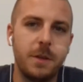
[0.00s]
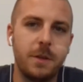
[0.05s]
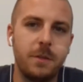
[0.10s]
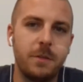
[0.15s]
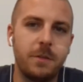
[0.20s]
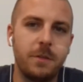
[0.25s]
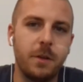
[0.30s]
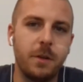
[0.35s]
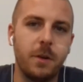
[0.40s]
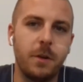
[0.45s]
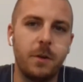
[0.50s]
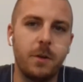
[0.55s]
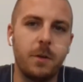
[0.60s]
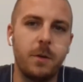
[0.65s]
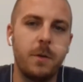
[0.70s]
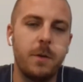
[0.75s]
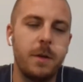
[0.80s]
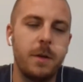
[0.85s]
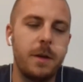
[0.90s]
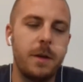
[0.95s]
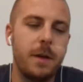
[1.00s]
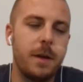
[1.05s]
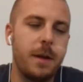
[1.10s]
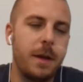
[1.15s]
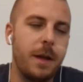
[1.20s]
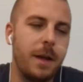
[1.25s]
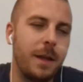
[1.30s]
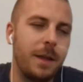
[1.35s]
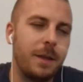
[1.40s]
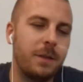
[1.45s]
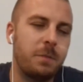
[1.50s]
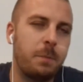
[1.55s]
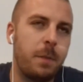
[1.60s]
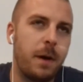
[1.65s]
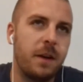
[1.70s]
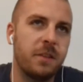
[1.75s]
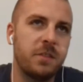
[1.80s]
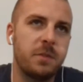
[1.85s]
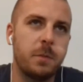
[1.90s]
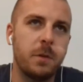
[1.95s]
So it's
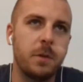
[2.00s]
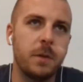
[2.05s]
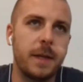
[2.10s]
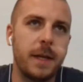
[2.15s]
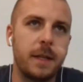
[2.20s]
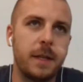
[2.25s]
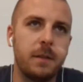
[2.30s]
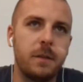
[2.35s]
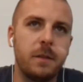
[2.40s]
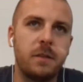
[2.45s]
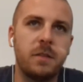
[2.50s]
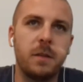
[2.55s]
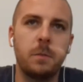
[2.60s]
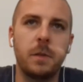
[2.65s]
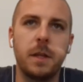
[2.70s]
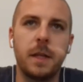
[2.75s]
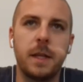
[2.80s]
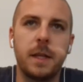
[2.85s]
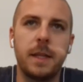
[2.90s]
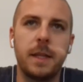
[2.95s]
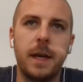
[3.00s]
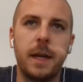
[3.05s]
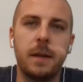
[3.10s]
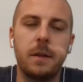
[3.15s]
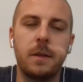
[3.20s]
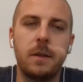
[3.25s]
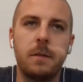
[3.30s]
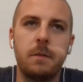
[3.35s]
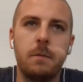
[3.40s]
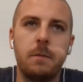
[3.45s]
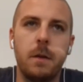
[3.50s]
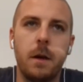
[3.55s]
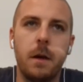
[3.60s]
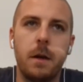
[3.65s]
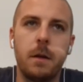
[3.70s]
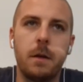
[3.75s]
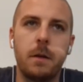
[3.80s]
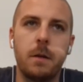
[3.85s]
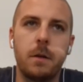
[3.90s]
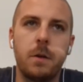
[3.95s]
possible that something like that
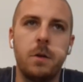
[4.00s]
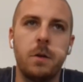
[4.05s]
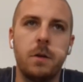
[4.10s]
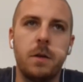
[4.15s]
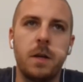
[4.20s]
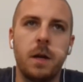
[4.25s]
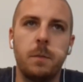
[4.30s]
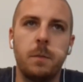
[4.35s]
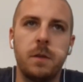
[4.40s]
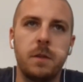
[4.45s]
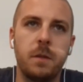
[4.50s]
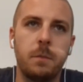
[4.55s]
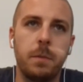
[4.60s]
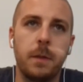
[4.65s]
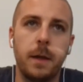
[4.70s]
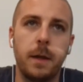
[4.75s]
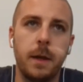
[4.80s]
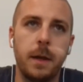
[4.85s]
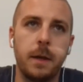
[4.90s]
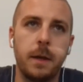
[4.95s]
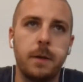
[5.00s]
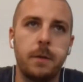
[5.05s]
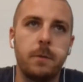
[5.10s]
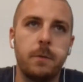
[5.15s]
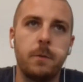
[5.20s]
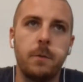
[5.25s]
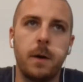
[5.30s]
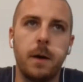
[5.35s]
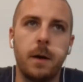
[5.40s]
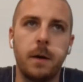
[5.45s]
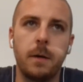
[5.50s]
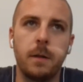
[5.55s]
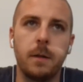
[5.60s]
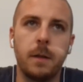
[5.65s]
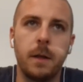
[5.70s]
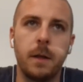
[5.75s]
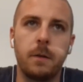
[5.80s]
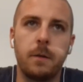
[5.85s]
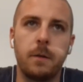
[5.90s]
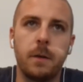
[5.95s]
could come into play
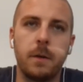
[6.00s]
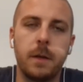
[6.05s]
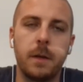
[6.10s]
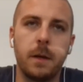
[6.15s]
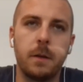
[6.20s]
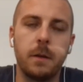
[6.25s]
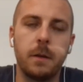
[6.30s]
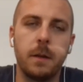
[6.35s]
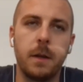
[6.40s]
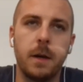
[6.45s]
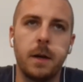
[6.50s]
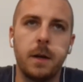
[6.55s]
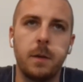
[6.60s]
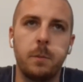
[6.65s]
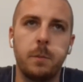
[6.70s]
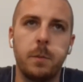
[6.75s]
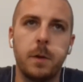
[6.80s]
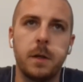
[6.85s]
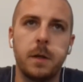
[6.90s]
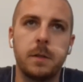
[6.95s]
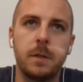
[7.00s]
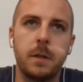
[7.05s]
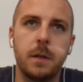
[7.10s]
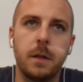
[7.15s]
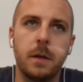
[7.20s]
later on down the line. But